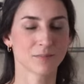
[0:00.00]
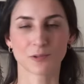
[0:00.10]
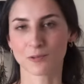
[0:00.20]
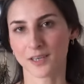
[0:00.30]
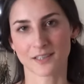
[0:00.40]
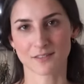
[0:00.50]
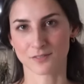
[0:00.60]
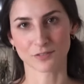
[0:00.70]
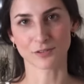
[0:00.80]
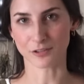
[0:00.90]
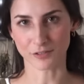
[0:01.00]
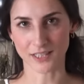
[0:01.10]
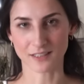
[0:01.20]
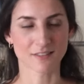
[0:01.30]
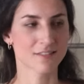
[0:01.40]
all kinds of different
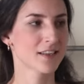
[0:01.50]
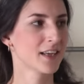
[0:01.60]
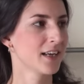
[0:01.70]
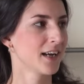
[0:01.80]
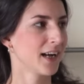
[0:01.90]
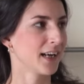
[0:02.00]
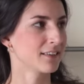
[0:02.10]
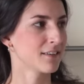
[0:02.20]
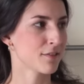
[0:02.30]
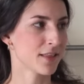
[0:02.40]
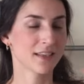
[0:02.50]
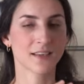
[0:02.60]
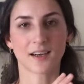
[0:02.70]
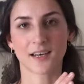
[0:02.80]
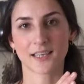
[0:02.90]
grains, and then
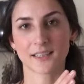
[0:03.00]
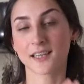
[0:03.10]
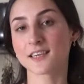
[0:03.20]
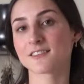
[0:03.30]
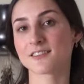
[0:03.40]
I like